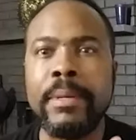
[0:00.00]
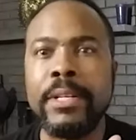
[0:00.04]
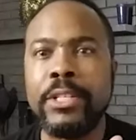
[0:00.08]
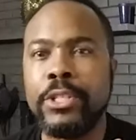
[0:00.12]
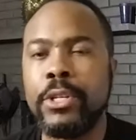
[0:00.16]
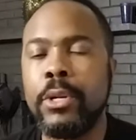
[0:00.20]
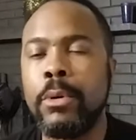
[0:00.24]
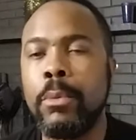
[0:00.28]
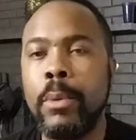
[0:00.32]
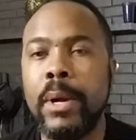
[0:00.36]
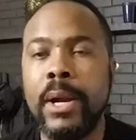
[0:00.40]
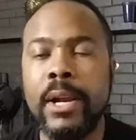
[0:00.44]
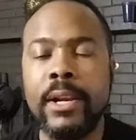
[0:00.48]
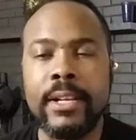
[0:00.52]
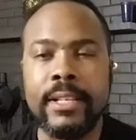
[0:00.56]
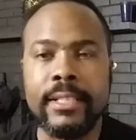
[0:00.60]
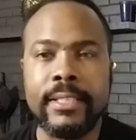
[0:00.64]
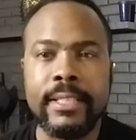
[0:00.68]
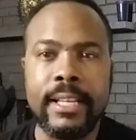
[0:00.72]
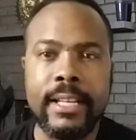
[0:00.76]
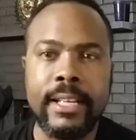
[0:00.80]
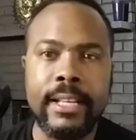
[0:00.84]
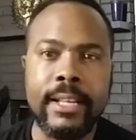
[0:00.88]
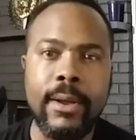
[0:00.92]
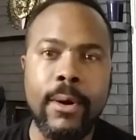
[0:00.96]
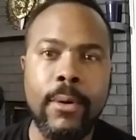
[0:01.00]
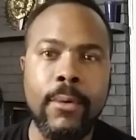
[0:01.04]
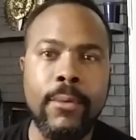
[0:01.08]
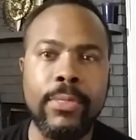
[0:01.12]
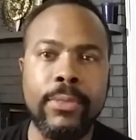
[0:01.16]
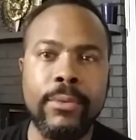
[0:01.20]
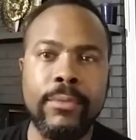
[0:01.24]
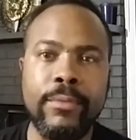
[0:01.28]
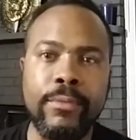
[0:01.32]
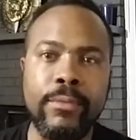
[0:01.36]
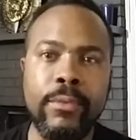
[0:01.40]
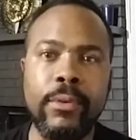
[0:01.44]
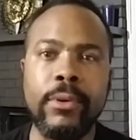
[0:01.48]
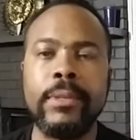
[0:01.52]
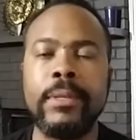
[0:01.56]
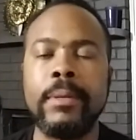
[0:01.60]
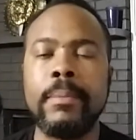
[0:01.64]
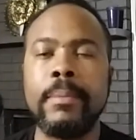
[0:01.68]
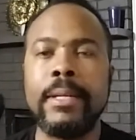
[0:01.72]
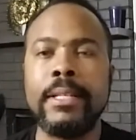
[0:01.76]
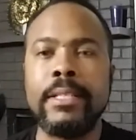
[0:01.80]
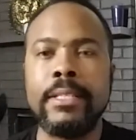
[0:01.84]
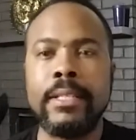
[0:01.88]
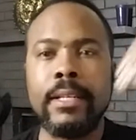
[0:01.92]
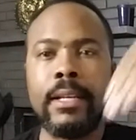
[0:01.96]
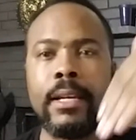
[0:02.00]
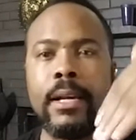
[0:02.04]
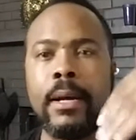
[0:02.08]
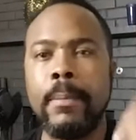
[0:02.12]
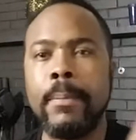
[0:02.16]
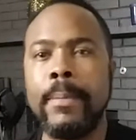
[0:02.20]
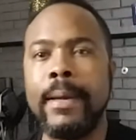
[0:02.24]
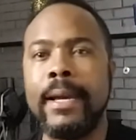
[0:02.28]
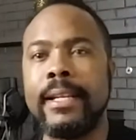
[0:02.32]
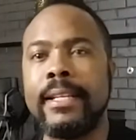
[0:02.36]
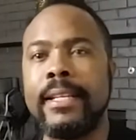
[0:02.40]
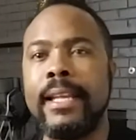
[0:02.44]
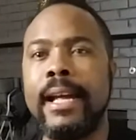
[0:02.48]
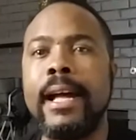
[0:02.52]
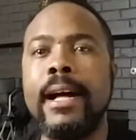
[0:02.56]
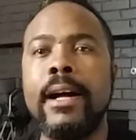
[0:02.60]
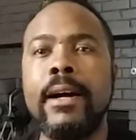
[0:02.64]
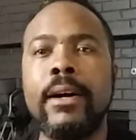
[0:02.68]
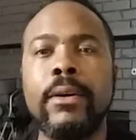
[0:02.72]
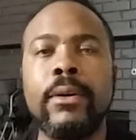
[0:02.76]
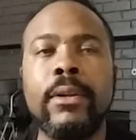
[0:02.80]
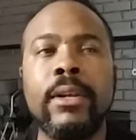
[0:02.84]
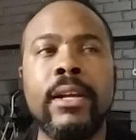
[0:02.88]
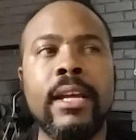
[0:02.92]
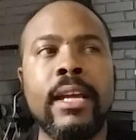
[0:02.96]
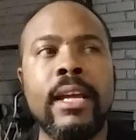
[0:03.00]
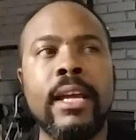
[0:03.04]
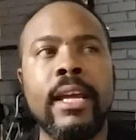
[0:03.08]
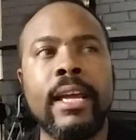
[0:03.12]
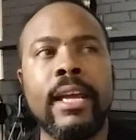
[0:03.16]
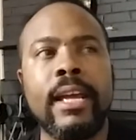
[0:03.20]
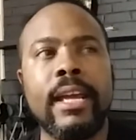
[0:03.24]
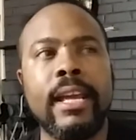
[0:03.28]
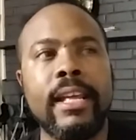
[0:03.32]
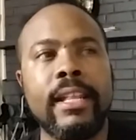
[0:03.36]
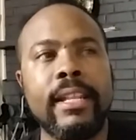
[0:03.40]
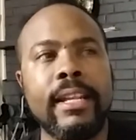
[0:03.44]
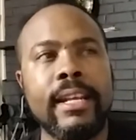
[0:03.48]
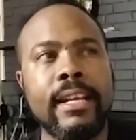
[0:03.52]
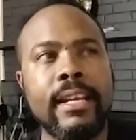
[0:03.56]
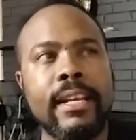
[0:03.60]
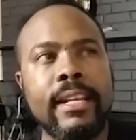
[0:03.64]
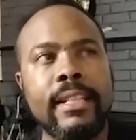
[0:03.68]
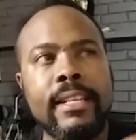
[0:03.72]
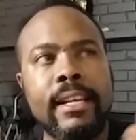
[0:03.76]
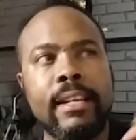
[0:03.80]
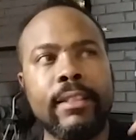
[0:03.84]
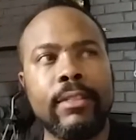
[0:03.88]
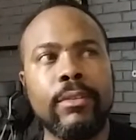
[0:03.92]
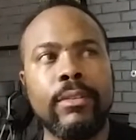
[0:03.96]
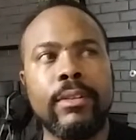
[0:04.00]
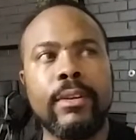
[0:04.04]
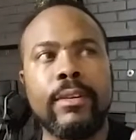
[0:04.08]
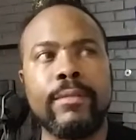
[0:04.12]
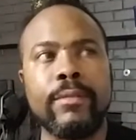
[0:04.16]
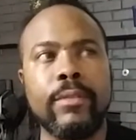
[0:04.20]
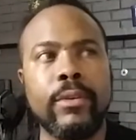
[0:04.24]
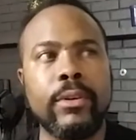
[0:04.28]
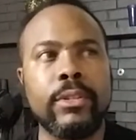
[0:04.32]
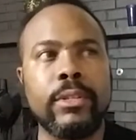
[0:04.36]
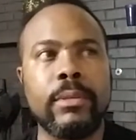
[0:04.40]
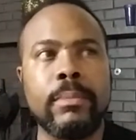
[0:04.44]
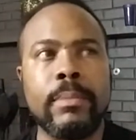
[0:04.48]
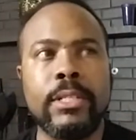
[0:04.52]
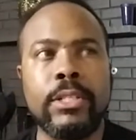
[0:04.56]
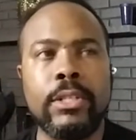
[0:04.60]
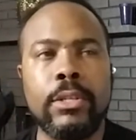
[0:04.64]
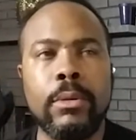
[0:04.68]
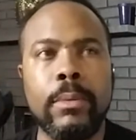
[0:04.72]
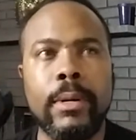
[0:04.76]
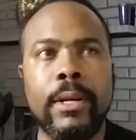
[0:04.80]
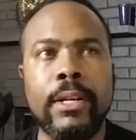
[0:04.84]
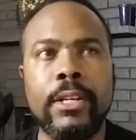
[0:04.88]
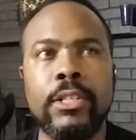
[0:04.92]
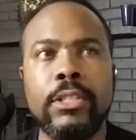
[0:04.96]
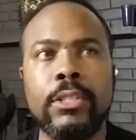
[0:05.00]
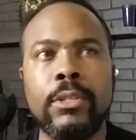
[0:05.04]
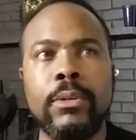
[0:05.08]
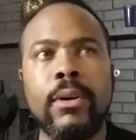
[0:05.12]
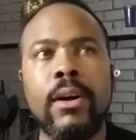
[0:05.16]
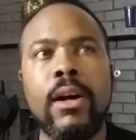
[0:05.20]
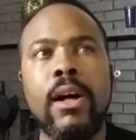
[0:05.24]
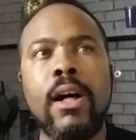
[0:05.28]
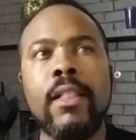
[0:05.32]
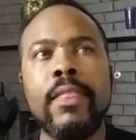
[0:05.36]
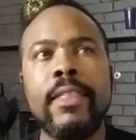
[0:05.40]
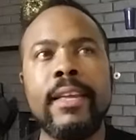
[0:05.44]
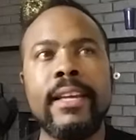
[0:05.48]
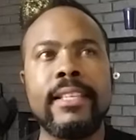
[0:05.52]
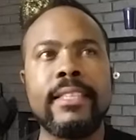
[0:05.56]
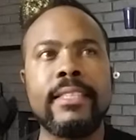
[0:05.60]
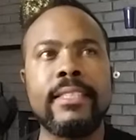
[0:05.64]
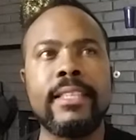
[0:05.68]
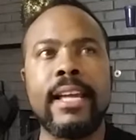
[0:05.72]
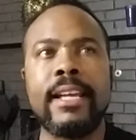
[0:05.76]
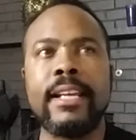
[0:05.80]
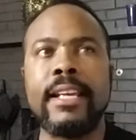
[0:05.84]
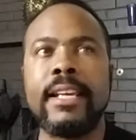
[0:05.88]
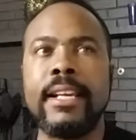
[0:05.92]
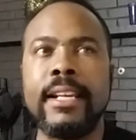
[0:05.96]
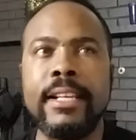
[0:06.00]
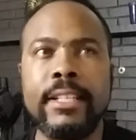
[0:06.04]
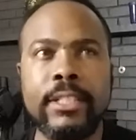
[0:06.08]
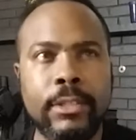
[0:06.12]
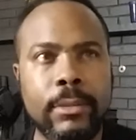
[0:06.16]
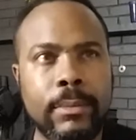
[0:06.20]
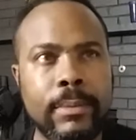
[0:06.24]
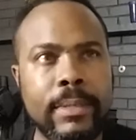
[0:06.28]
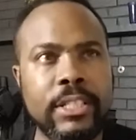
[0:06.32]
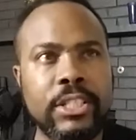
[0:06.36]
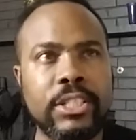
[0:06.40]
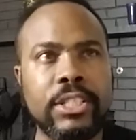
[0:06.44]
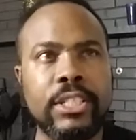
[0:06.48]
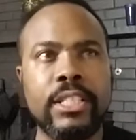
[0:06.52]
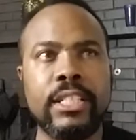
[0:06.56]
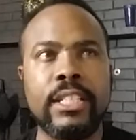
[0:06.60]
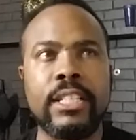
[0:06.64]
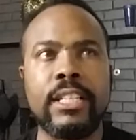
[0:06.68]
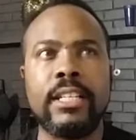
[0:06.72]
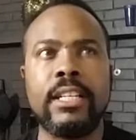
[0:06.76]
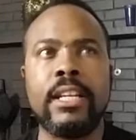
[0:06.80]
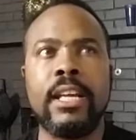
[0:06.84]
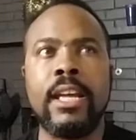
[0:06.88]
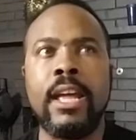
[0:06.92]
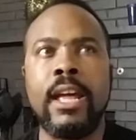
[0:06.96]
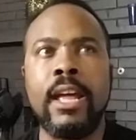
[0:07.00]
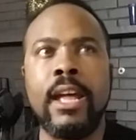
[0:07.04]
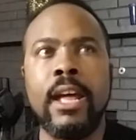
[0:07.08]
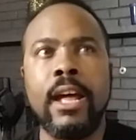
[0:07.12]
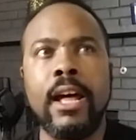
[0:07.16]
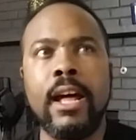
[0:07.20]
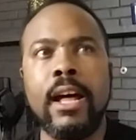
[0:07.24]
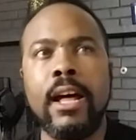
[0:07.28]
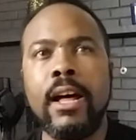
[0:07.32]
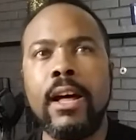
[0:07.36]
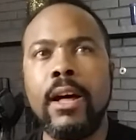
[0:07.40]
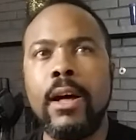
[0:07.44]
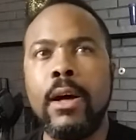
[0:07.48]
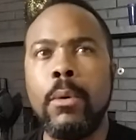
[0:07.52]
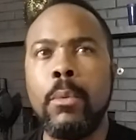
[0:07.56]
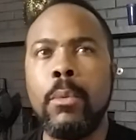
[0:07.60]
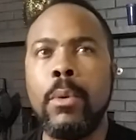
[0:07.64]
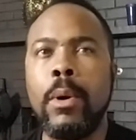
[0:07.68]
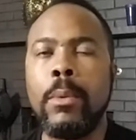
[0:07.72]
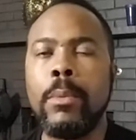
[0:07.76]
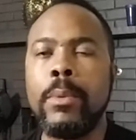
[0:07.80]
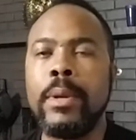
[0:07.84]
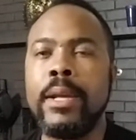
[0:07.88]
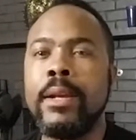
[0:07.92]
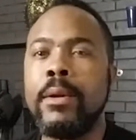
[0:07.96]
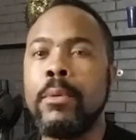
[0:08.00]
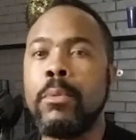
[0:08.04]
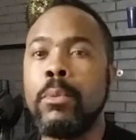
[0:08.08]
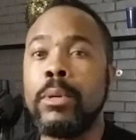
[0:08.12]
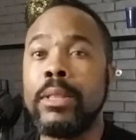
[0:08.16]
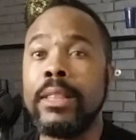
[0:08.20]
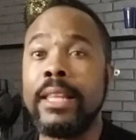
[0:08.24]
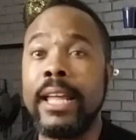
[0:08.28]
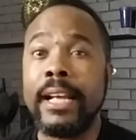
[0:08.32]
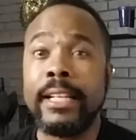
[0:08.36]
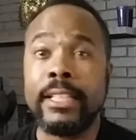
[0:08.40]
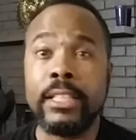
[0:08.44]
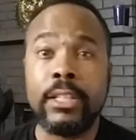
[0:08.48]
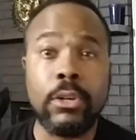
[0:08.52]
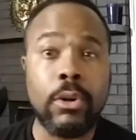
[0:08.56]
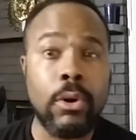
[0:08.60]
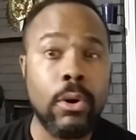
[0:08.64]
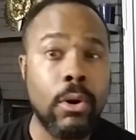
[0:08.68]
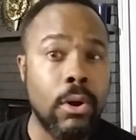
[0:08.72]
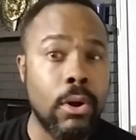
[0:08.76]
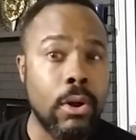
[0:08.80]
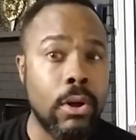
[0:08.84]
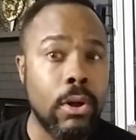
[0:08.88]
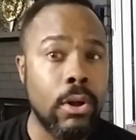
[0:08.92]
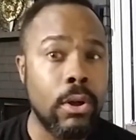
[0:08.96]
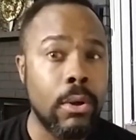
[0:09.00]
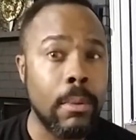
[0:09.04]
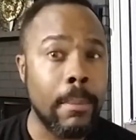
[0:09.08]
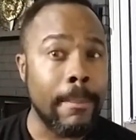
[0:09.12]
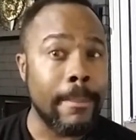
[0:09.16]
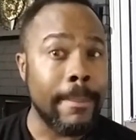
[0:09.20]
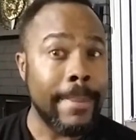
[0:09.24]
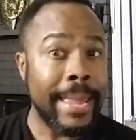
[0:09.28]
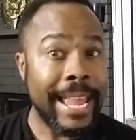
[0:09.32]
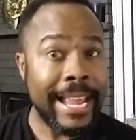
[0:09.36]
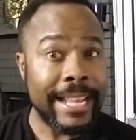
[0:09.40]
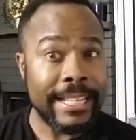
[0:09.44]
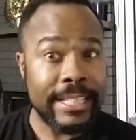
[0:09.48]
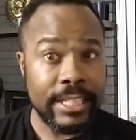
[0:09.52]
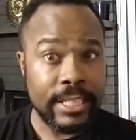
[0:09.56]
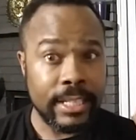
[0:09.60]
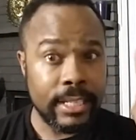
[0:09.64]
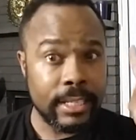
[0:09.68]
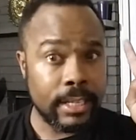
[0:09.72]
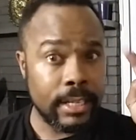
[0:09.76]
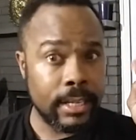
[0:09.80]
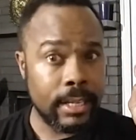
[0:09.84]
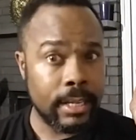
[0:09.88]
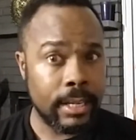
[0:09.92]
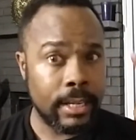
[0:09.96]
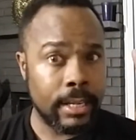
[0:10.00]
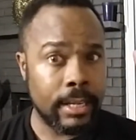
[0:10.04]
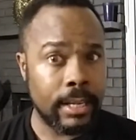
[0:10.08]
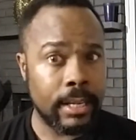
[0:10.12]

dimension awareness. They go through fourth dimension, come back down, and they get that through their fourth dimension awareness. So all that psychic intuition, what we would like to call magic,